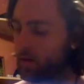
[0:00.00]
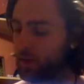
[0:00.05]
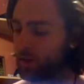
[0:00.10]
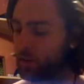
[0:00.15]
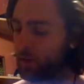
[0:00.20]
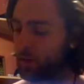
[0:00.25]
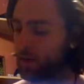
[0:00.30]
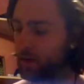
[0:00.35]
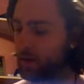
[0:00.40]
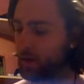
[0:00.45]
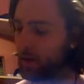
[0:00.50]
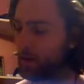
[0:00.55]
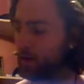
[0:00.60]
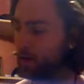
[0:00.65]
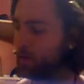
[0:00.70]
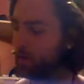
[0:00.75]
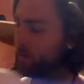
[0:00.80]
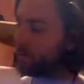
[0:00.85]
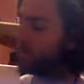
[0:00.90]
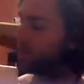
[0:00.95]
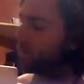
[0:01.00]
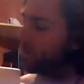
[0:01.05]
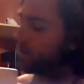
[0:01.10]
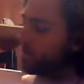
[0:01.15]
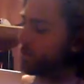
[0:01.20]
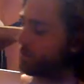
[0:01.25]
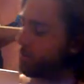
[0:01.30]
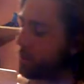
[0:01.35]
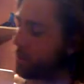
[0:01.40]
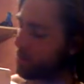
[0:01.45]
this would be a ne-
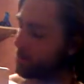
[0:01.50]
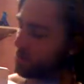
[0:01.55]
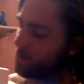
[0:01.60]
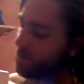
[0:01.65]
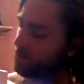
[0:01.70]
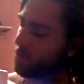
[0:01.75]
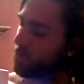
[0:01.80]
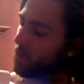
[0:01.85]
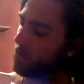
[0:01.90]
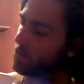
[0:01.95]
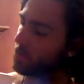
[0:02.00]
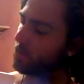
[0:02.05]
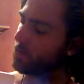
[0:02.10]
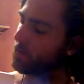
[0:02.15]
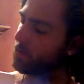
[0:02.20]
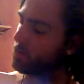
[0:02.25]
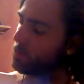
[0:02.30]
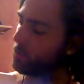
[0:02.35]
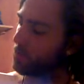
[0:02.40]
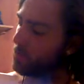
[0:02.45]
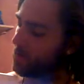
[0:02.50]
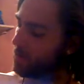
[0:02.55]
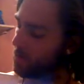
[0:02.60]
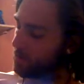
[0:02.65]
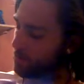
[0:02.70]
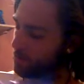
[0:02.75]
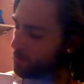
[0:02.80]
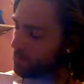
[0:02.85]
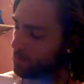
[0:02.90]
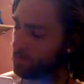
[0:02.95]
this was positive positive. This would be
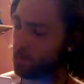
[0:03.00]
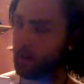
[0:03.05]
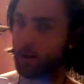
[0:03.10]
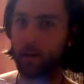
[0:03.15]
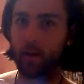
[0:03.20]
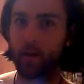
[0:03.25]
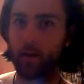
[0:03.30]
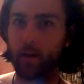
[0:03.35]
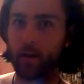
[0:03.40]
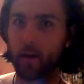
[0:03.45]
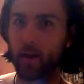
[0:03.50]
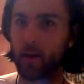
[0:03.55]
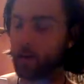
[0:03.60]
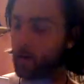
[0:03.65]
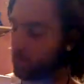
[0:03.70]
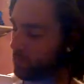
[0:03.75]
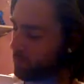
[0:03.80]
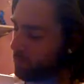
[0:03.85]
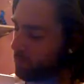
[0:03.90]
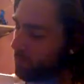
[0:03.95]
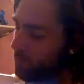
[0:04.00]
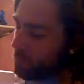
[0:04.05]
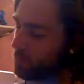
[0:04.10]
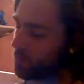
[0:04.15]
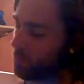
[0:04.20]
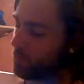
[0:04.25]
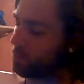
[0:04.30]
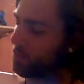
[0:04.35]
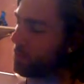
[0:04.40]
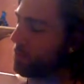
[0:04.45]
negative negative.
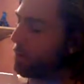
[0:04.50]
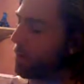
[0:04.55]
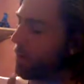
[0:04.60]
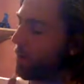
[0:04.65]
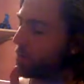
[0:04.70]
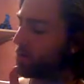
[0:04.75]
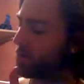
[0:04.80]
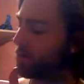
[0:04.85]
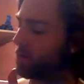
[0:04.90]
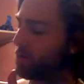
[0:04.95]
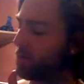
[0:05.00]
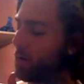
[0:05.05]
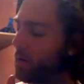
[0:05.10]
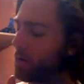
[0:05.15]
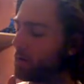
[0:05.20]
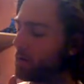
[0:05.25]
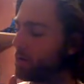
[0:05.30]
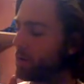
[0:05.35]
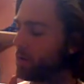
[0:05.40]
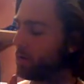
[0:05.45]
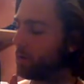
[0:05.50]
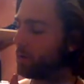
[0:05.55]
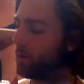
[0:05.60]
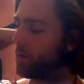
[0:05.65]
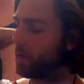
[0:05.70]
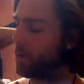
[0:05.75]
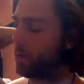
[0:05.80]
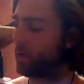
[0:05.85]
This would be positive and positive.